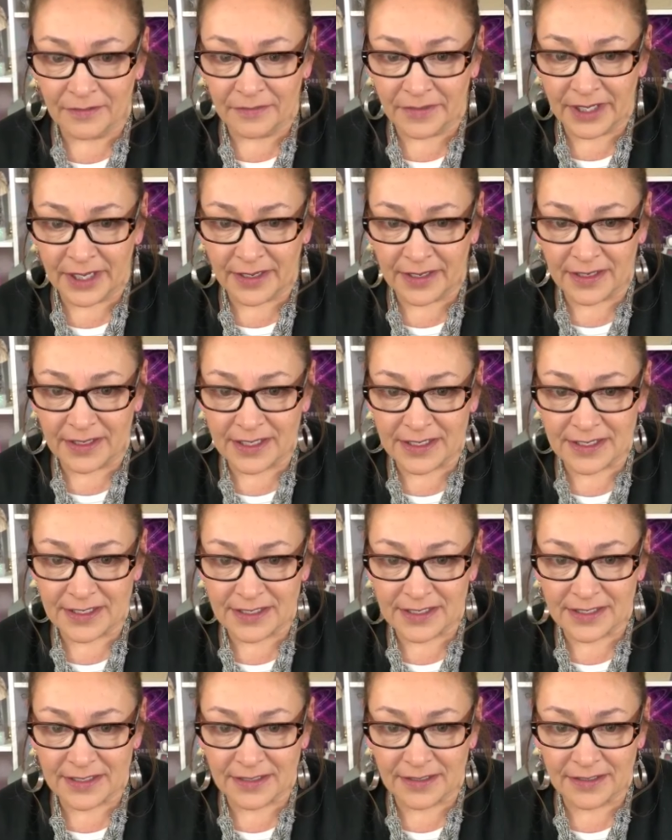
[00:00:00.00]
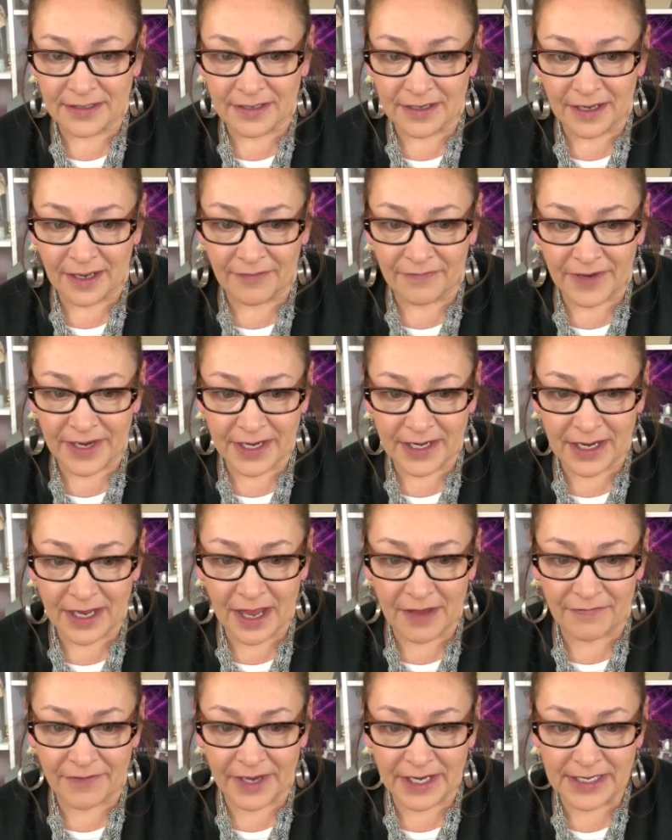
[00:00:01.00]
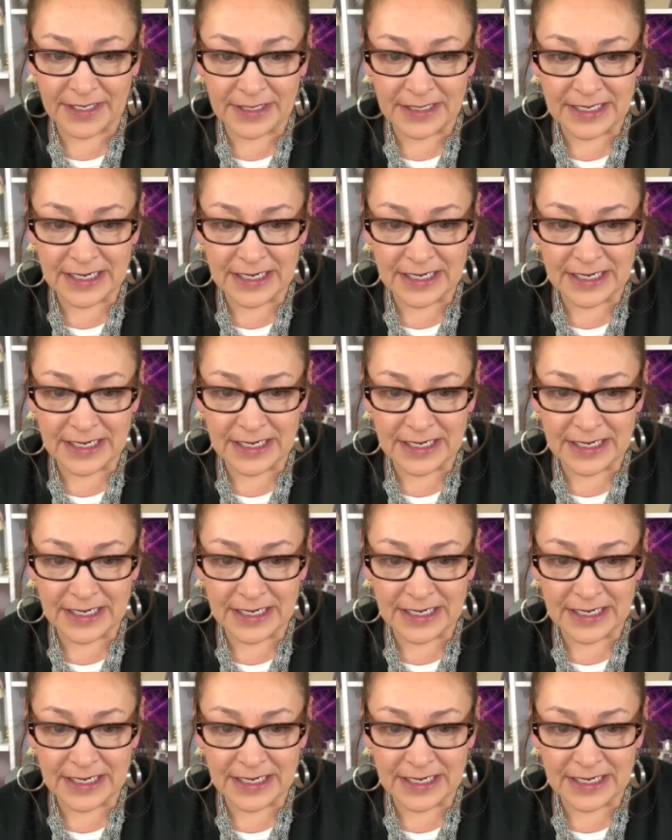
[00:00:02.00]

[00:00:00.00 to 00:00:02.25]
We got this, if I, if I